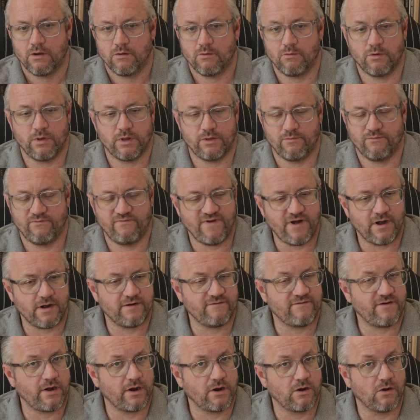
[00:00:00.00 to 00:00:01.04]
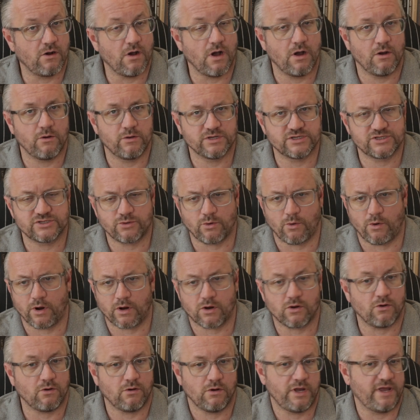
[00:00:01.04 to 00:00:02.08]
with very, very low
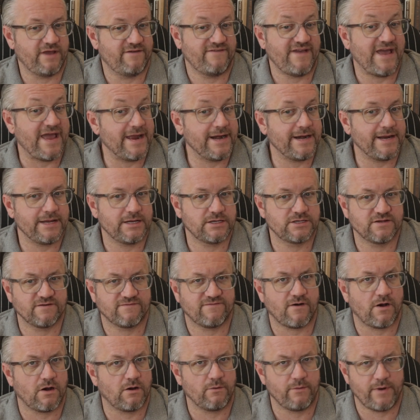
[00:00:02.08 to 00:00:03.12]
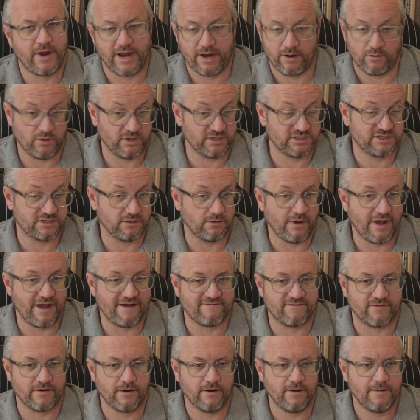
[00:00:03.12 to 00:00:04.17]
historical, if any, default rate
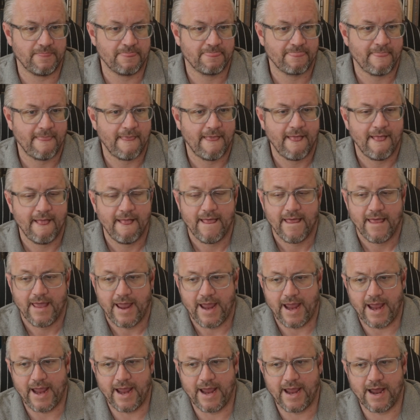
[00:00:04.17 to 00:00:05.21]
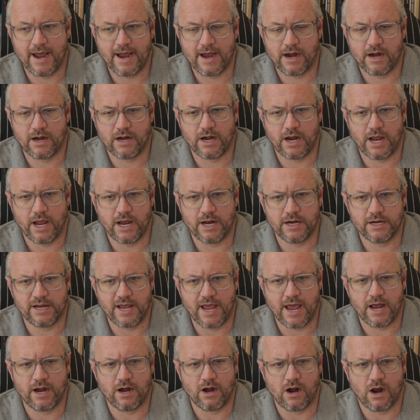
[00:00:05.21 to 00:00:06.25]
whatsoever, and
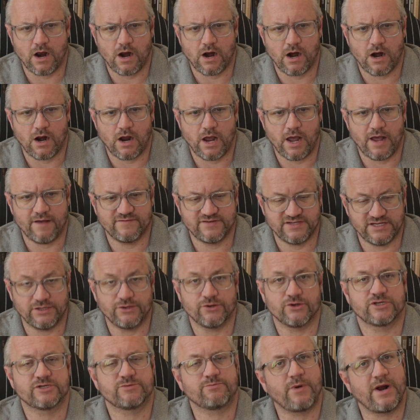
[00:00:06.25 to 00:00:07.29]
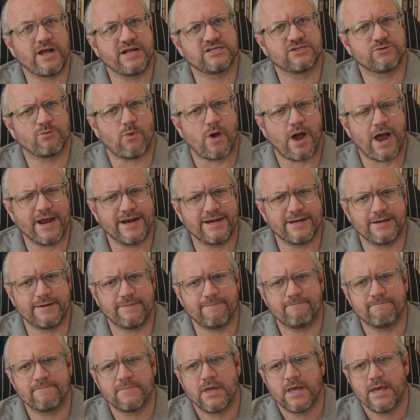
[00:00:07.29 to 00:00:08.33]
yet have seen their spreads
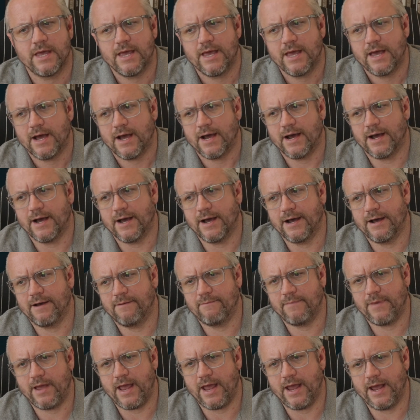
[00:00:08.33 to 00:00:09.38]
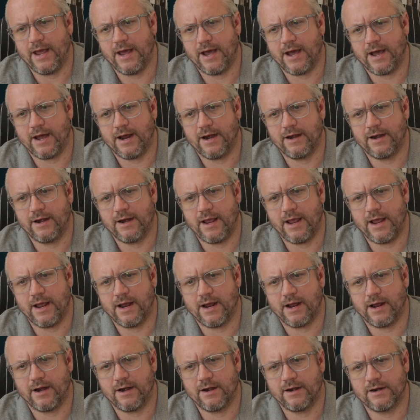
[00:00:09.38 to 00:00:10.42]
widen.
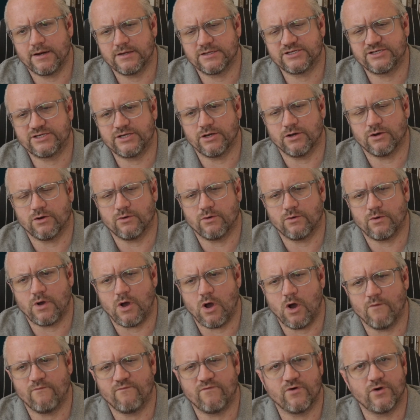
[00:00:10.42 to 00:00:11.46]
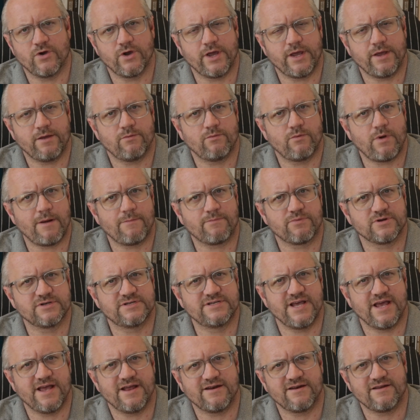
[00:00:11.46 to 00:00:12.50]
And still hopefully
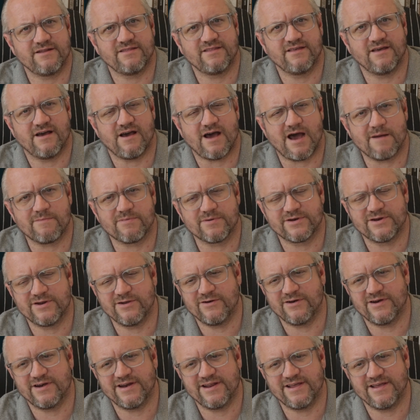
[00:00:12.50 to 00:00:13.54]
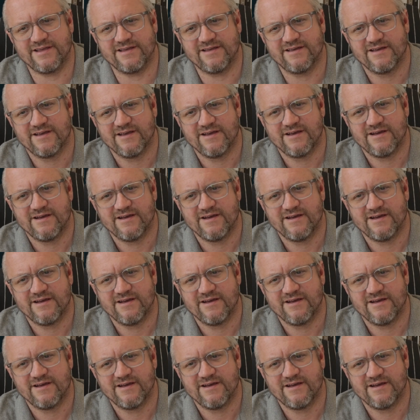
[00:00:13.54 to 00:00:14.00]
represent the opportunity